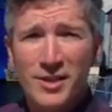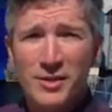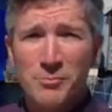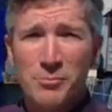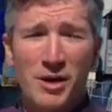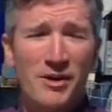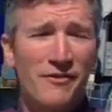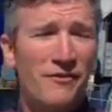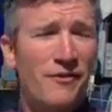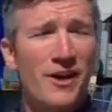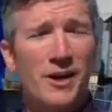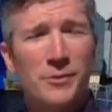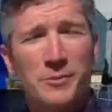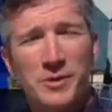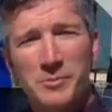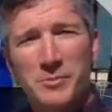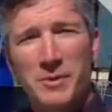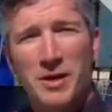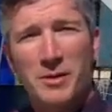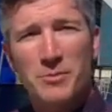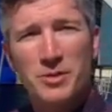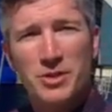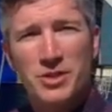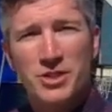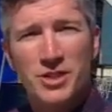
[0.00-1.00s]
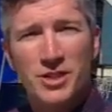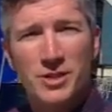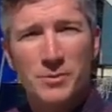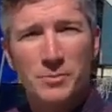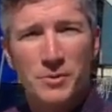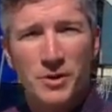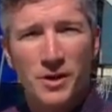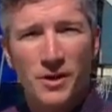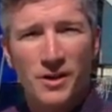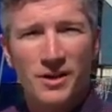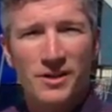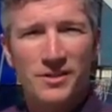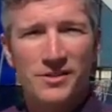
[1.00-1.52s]
My family membership
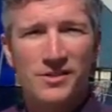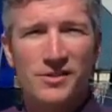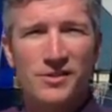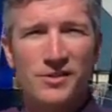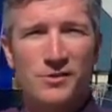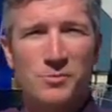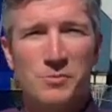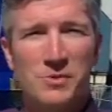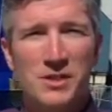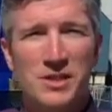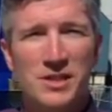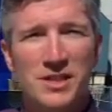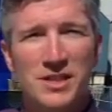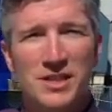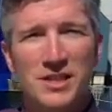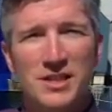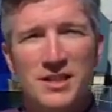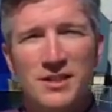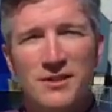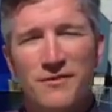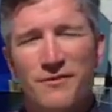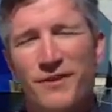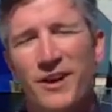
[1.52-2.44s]
costs me